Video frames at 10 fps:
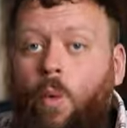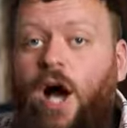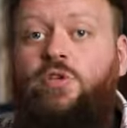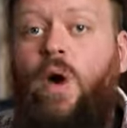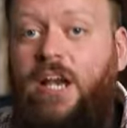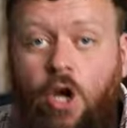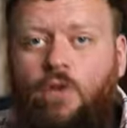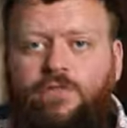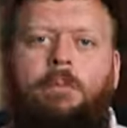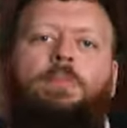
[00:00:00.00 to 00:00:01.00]
Why do I
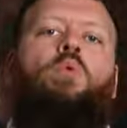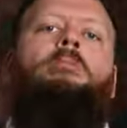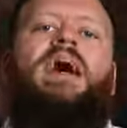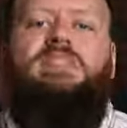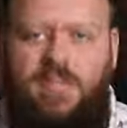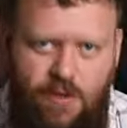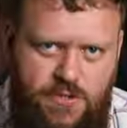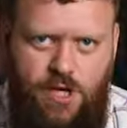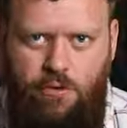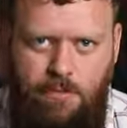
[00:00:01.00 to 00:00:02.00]
love the bull mastiff
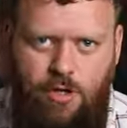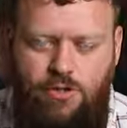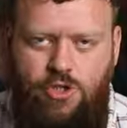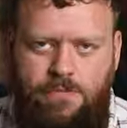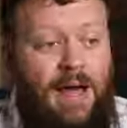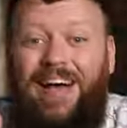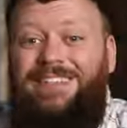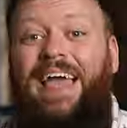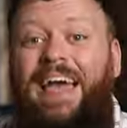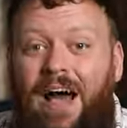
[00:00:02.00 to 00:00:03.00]
so much? Now,
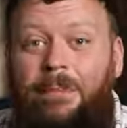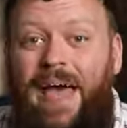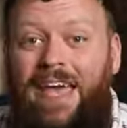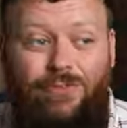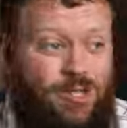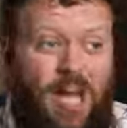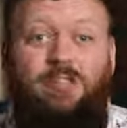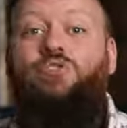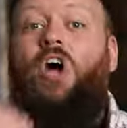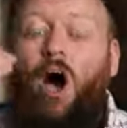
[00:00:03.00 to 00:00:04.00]
as a canine behaviorist, I
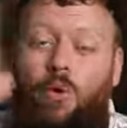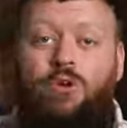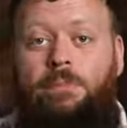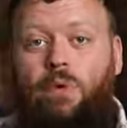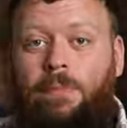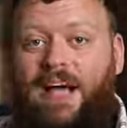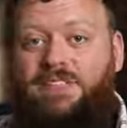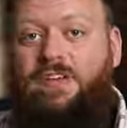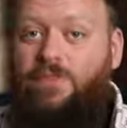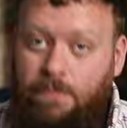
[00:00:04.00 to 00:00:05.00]
used to own a bull mastiff.